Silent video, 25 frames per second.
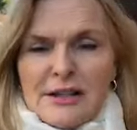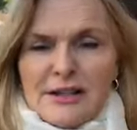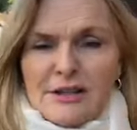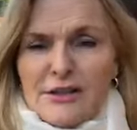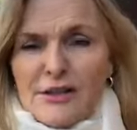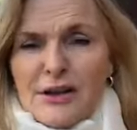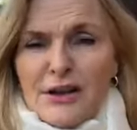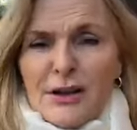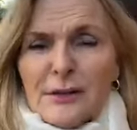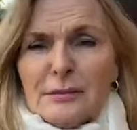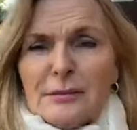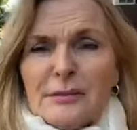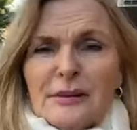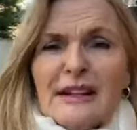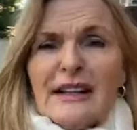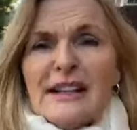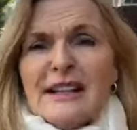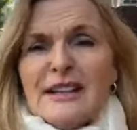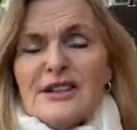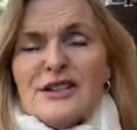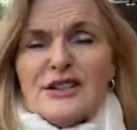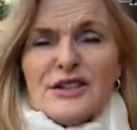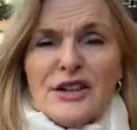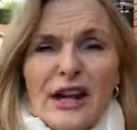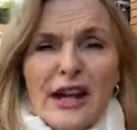So
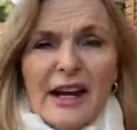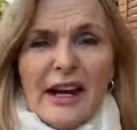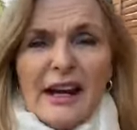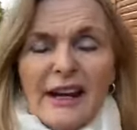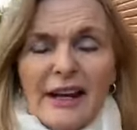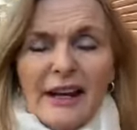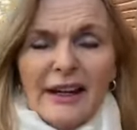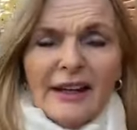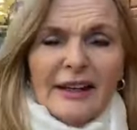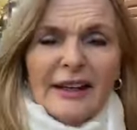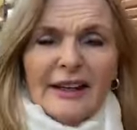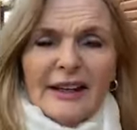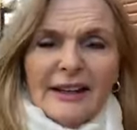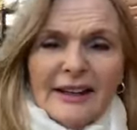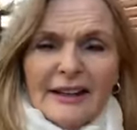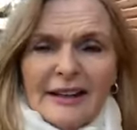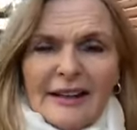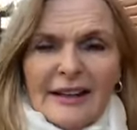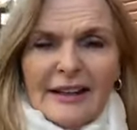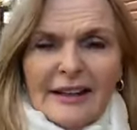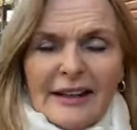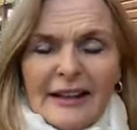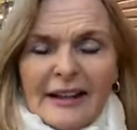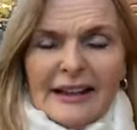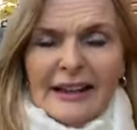please share
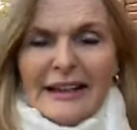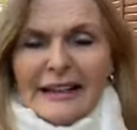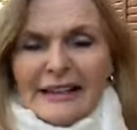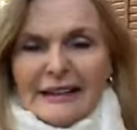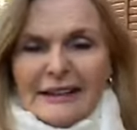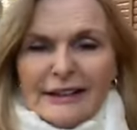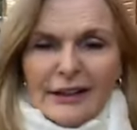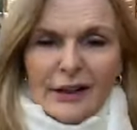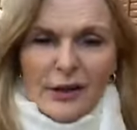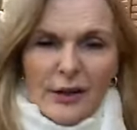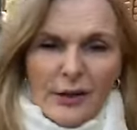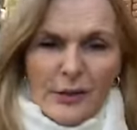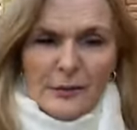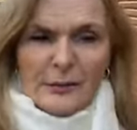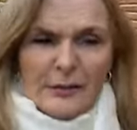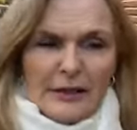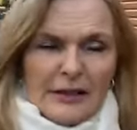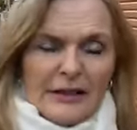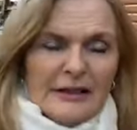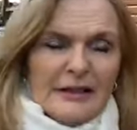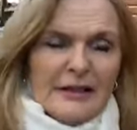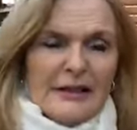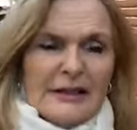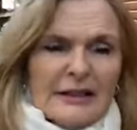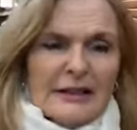in the
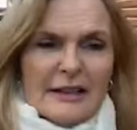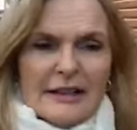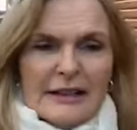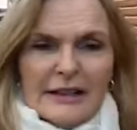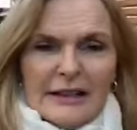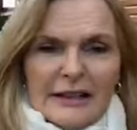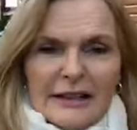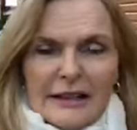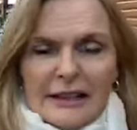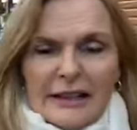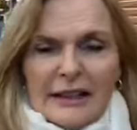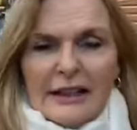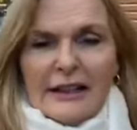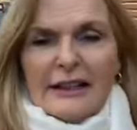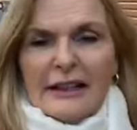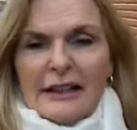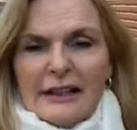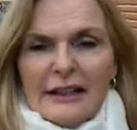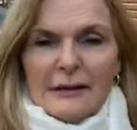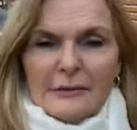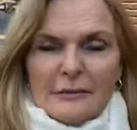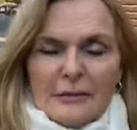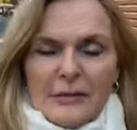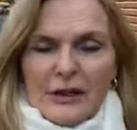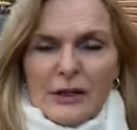comments and
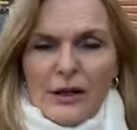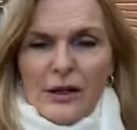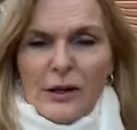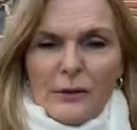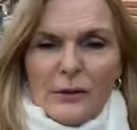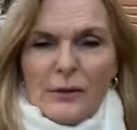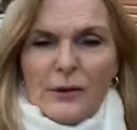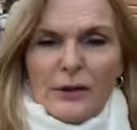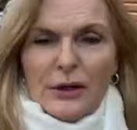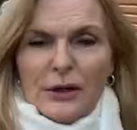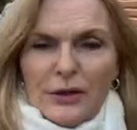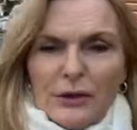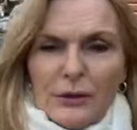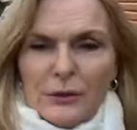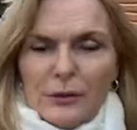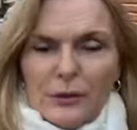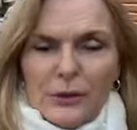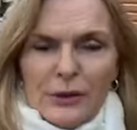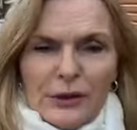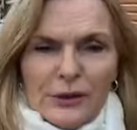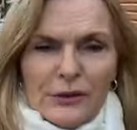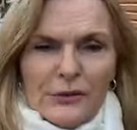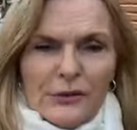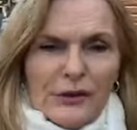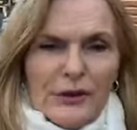let me know what your
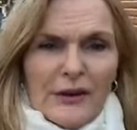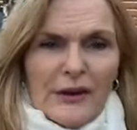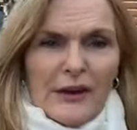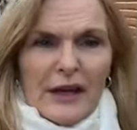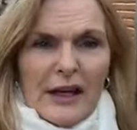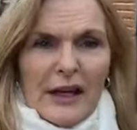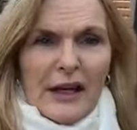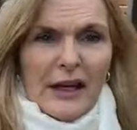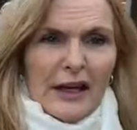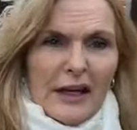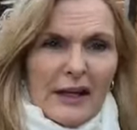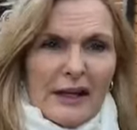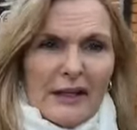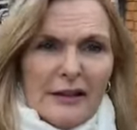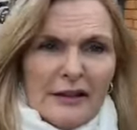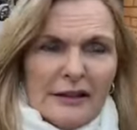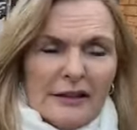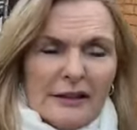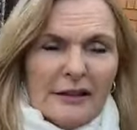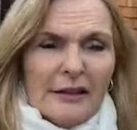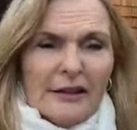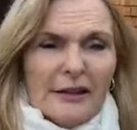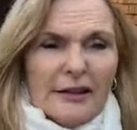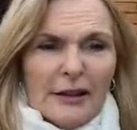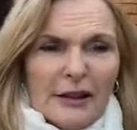word for the year
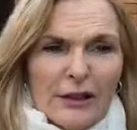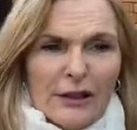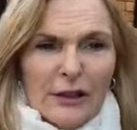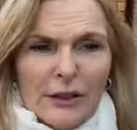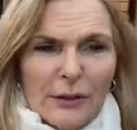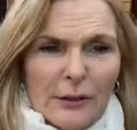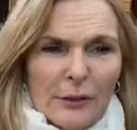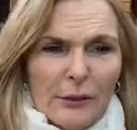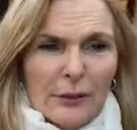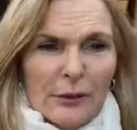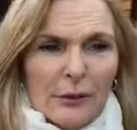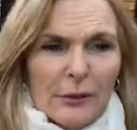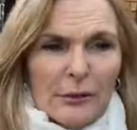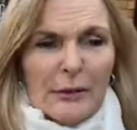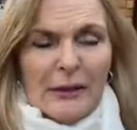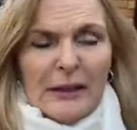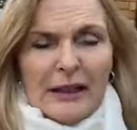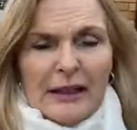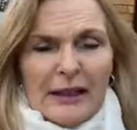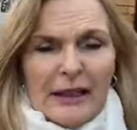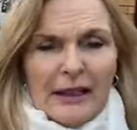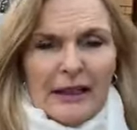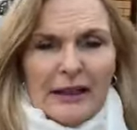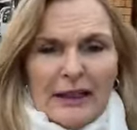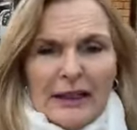will
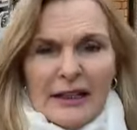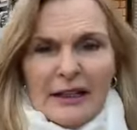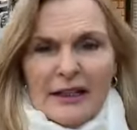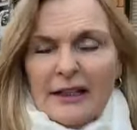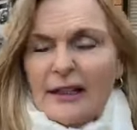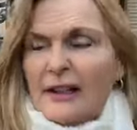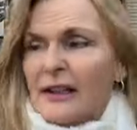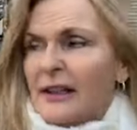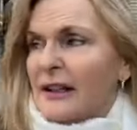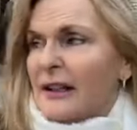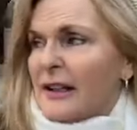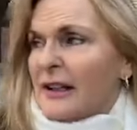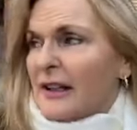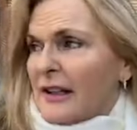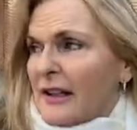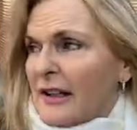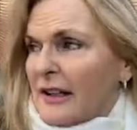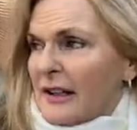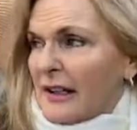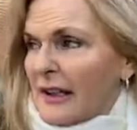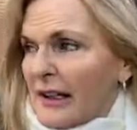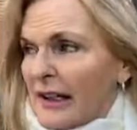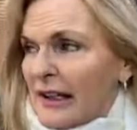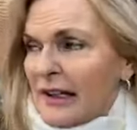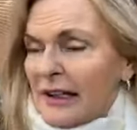be.
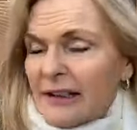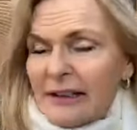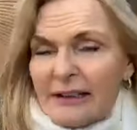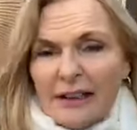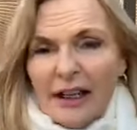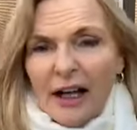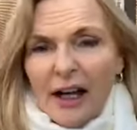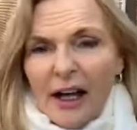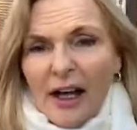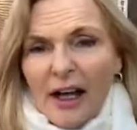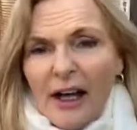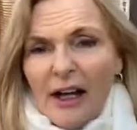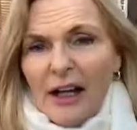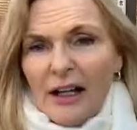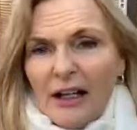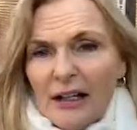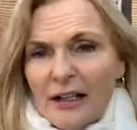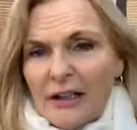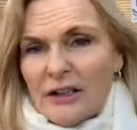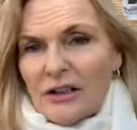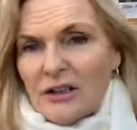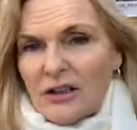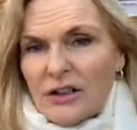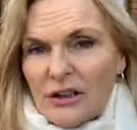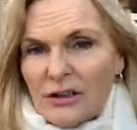And
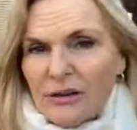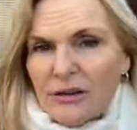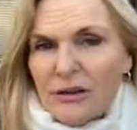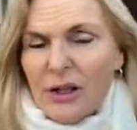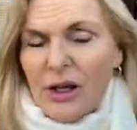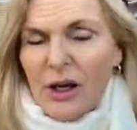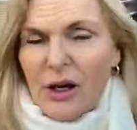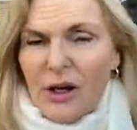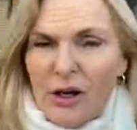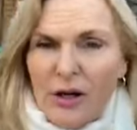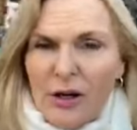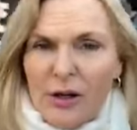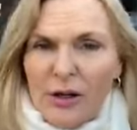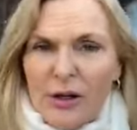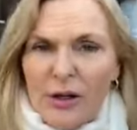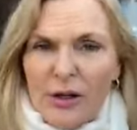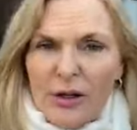I shall go